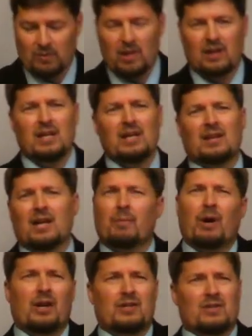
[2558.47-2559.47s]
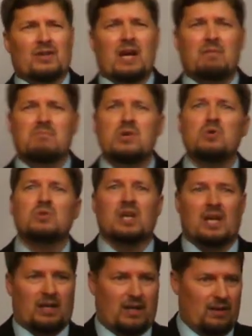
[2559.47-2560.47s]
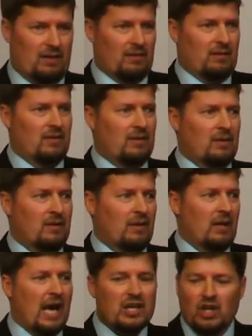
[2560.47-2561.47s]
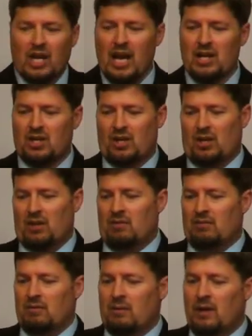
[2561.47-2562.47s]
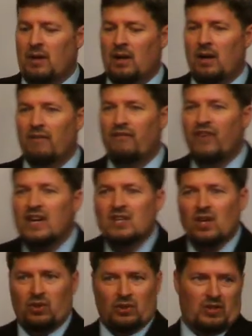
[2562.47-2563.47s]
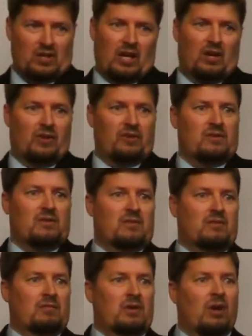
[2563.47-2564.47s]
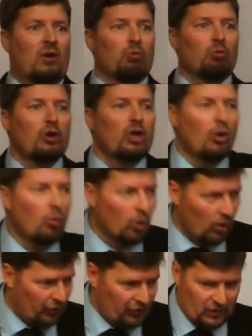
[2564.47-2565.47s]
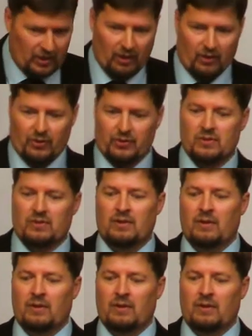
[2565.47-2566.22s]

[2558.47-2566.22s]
I mean, th you think about it just like music, education, physical skills, real world skills,